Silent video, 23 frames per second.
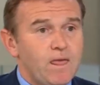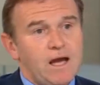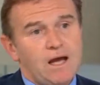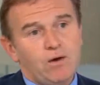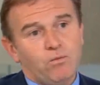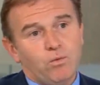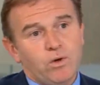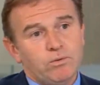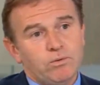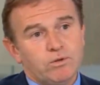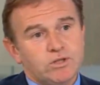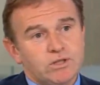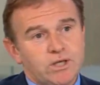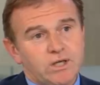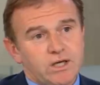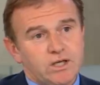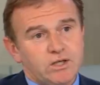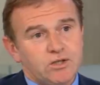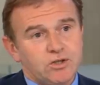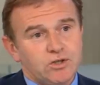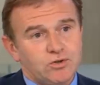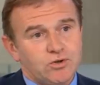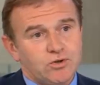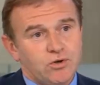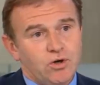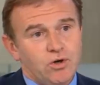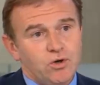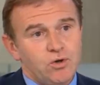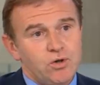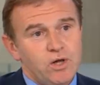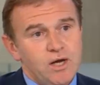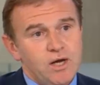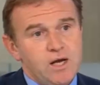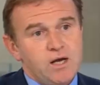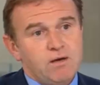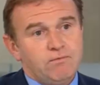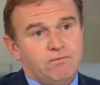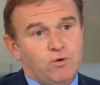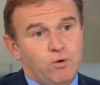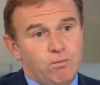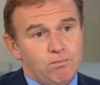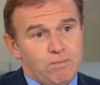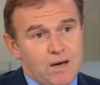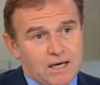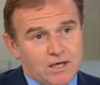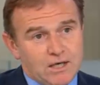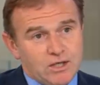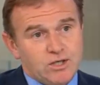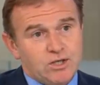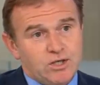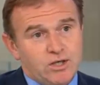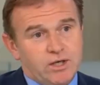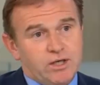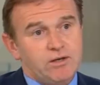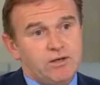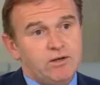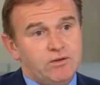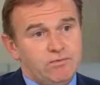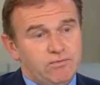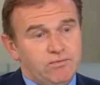and we will take control for managing